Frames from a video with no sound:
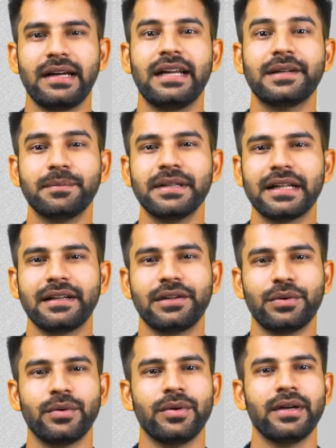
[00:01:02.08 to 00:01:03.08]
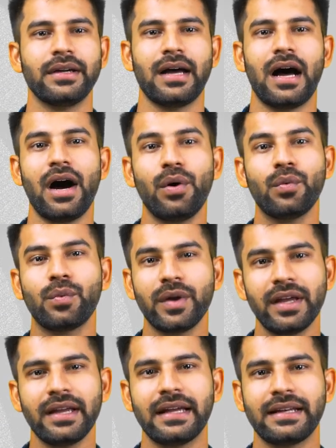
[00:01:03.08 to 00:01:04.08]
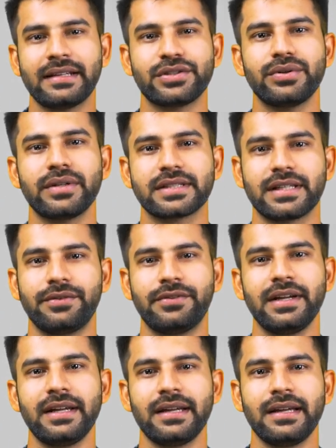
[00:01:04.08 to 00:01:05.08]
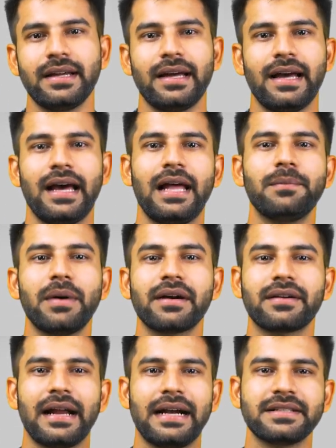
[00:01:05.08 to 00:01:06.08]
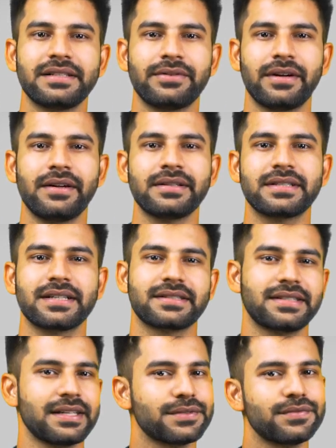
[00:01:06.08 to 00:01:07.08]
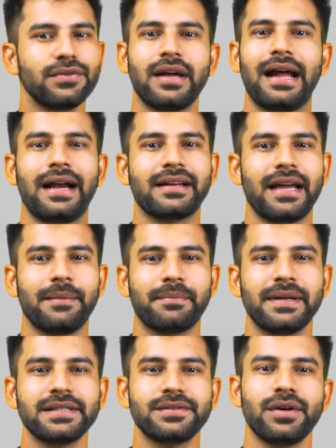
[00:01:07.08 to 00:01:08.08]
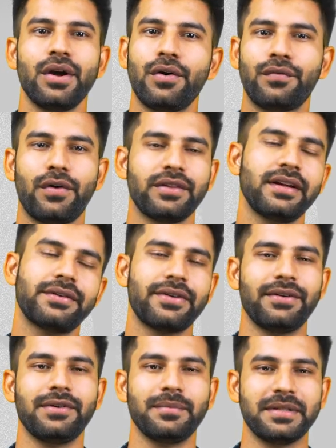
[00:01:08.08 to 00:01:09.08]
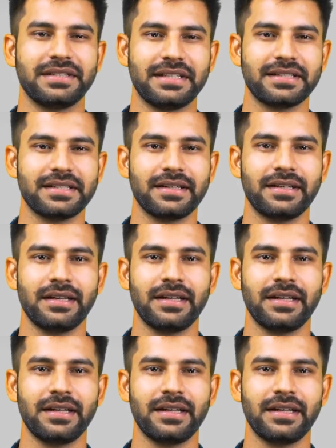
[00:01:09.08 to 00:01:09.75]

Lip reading: Let me tell you how we in SEO Discovery help our clients in running successful ad campaigns for their travel business.